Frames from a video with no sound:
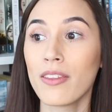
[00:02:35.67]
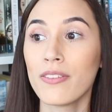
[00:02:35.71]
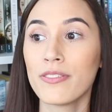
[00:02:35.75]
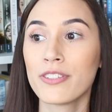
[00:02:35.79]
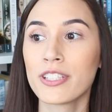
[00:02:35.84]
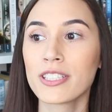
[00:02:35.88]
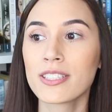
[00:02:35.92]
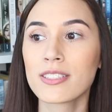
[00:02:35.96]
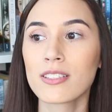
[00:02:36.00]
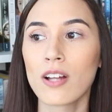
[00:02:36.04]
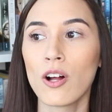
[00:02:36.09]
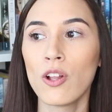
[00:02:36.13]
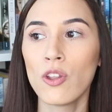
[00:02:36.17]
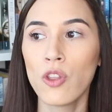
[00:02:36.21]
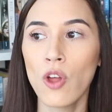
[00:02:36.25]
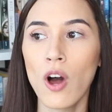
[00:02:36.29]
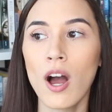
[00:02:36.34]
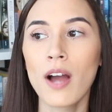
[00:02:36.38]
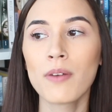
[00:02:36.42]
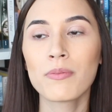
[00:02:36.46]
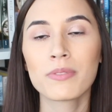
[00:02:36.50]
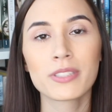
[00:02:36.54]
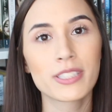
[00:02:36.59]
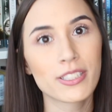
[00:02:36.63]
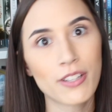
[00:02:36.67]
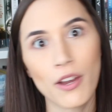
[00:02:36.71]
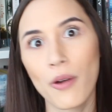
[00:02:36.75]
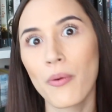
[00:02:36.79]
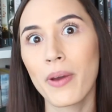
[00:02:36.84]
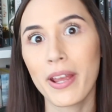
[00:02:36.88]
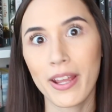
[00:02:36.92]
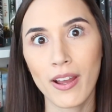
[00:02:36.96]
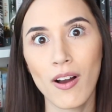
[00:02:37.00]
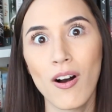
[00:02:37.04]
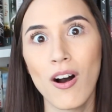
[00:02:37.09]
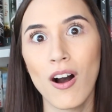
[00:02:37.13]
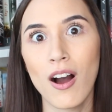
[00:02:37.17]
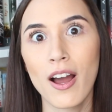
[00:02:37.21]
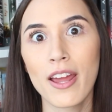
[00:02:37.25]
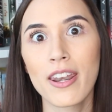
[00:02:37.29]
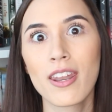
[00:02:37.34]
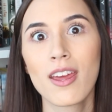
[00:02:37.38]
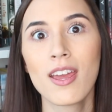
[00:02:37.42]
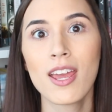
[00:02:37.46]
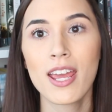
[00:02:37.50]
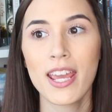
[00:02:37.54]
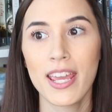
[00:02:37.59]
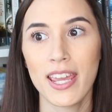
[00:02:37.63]
just a lot was going
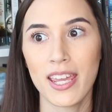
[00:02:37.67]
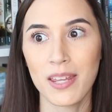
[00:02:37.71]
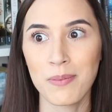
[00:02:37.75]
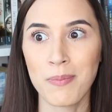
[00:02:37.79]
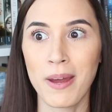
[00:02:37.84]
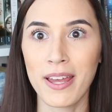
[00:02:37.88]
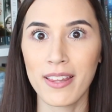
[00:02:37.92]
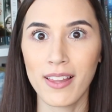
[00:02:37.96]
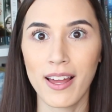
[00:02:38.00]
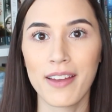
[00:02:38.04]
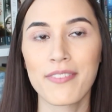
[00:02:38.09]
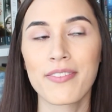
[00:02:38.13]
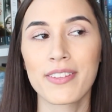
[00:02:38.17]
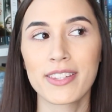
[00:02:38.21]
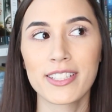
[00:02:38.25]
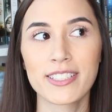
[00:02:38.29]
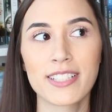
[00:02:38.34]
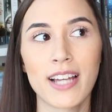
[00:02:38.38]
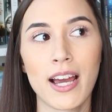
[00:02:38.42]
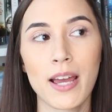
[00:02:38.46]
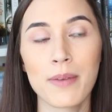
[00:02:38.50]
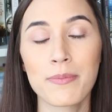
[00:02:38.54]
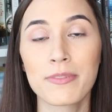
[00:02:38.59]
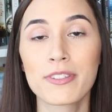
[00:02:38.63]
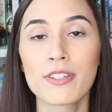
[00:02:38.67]
on in my life at the time.